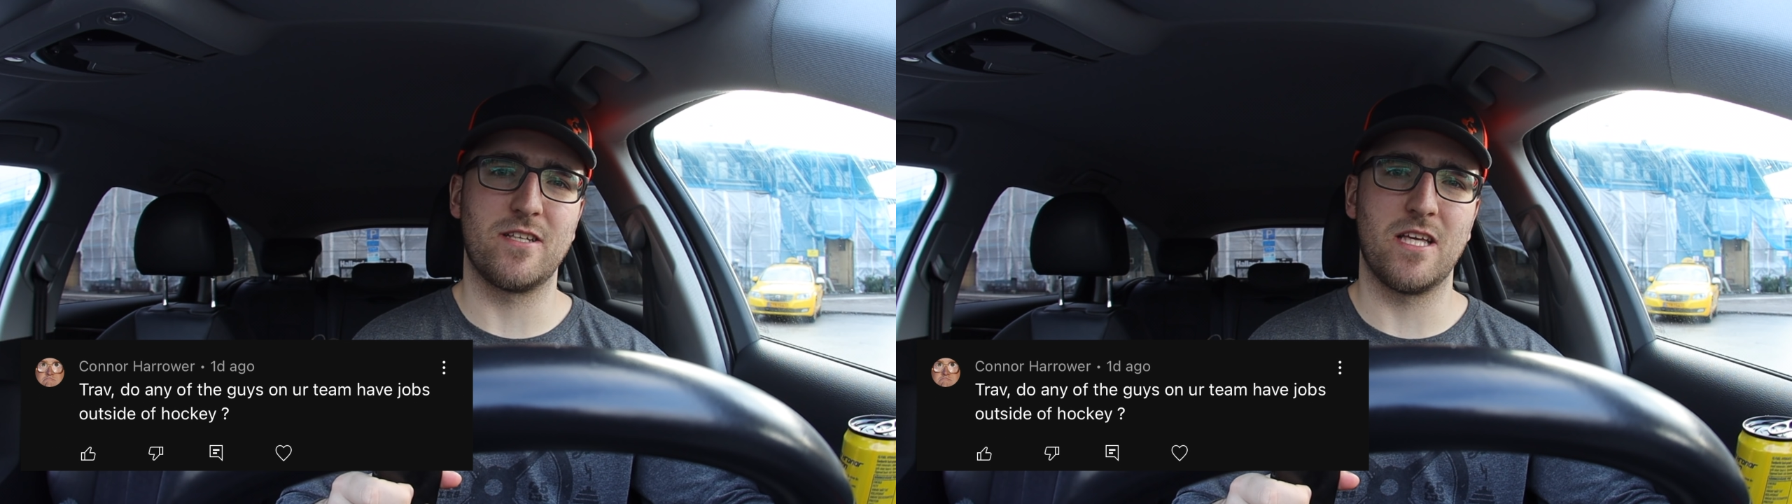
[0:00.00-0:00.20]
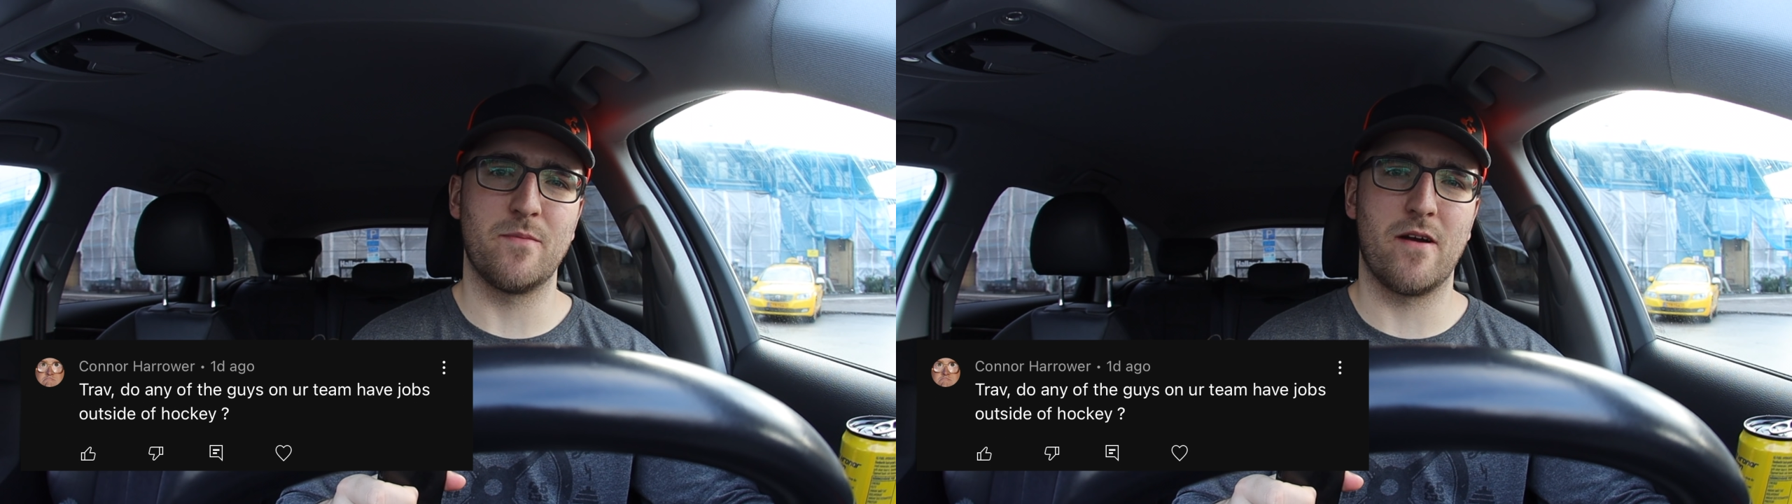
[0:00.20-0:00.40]

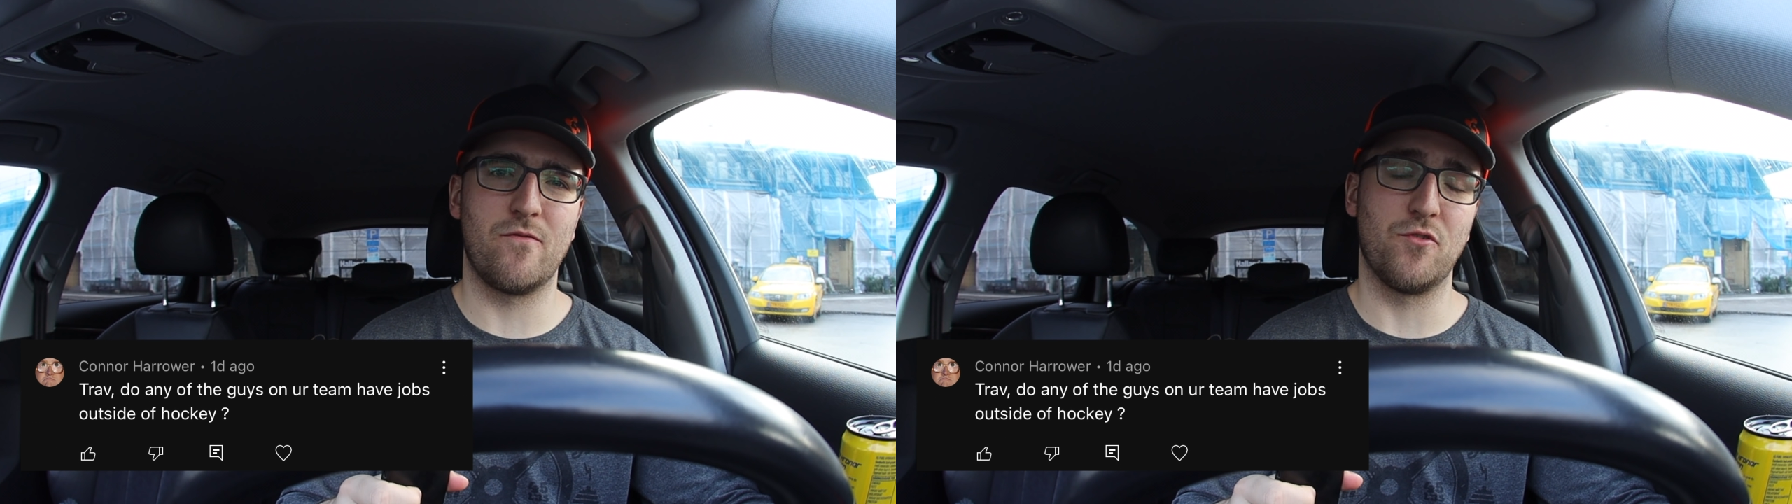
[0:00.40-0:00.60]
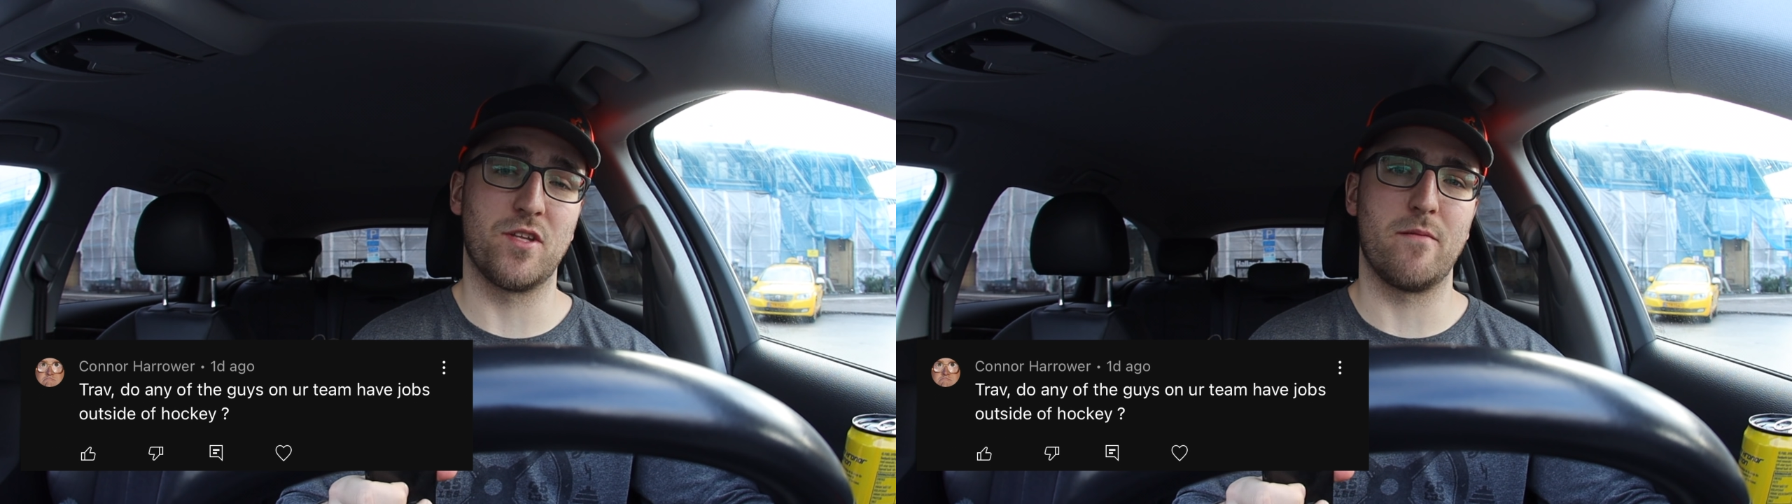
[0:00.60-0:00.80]
team have
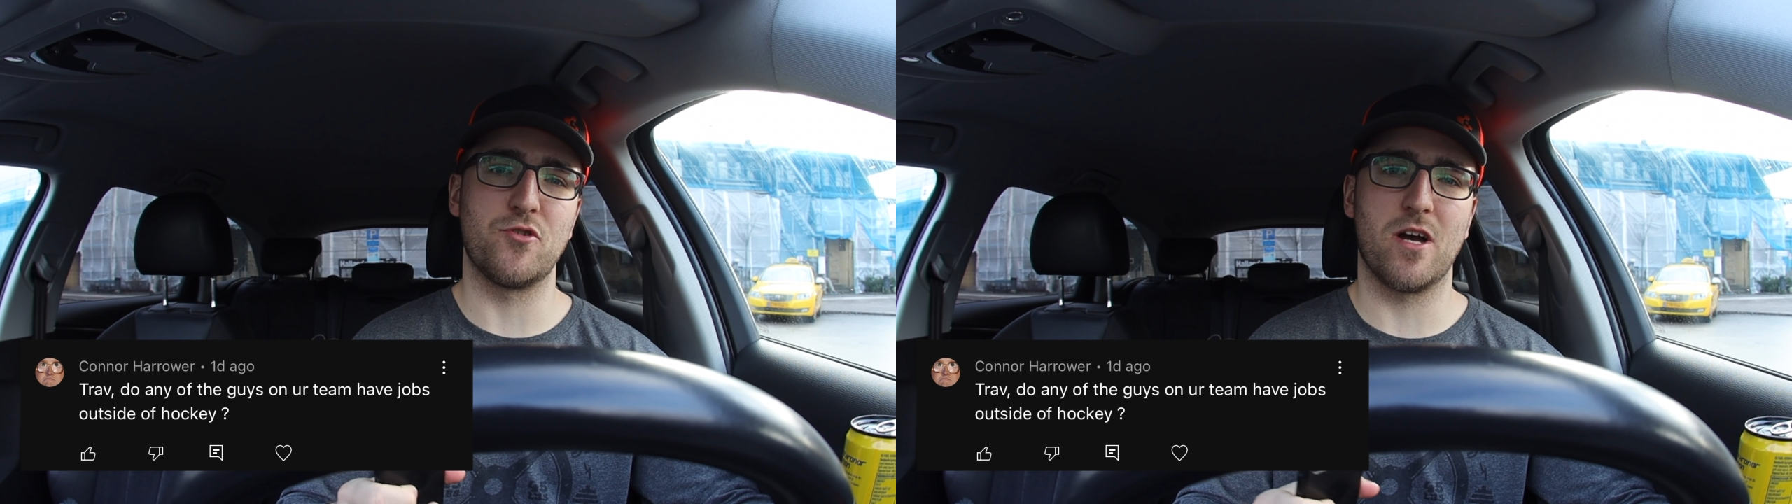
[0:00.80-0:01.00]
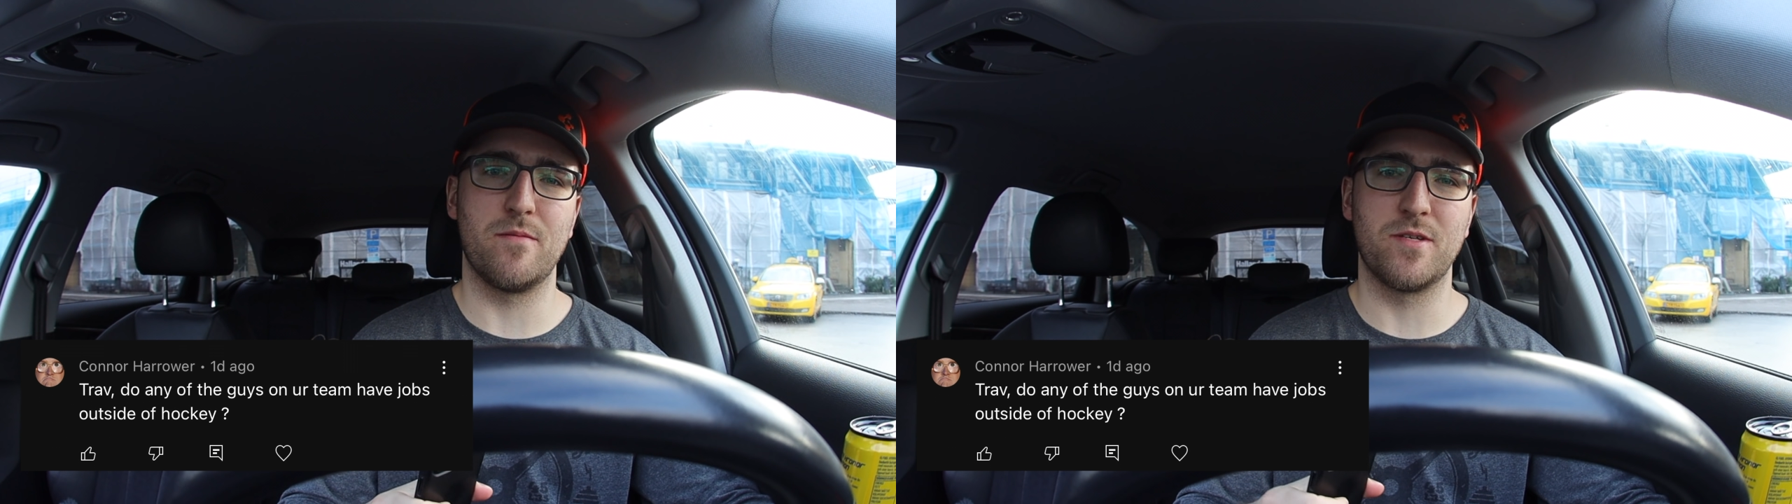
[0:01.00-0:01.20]
full time
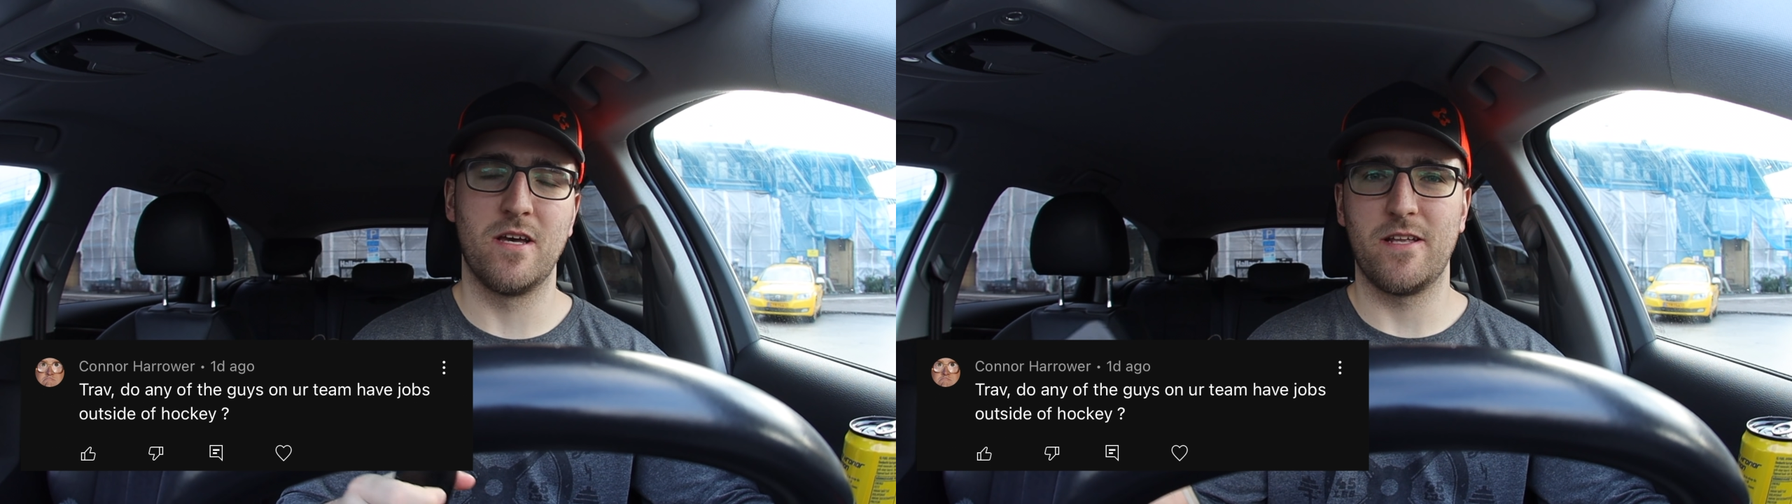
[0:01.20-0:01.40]
jobs.